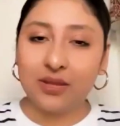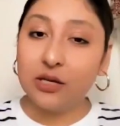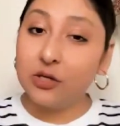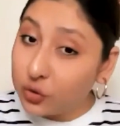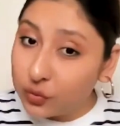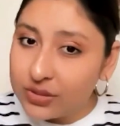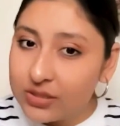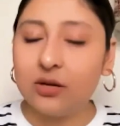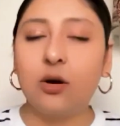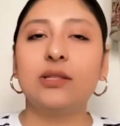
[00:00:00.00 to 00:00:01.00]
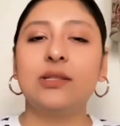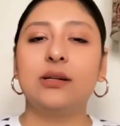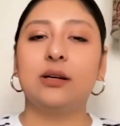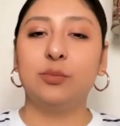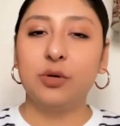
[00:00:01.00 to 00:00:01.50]
issues on
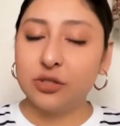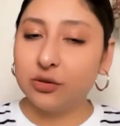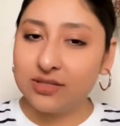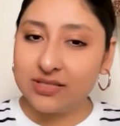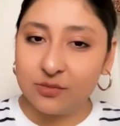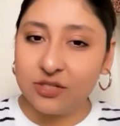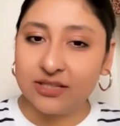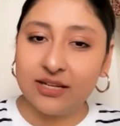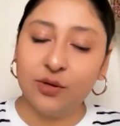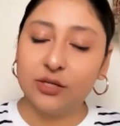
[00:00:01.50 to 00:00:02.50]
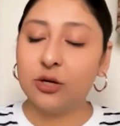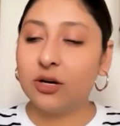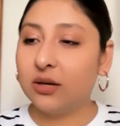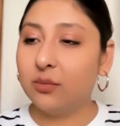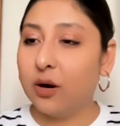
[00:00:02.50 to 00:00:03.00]
the particular subject that we are
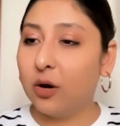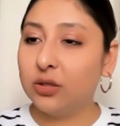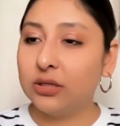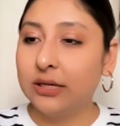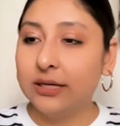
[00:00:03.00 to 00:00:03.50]
talking about,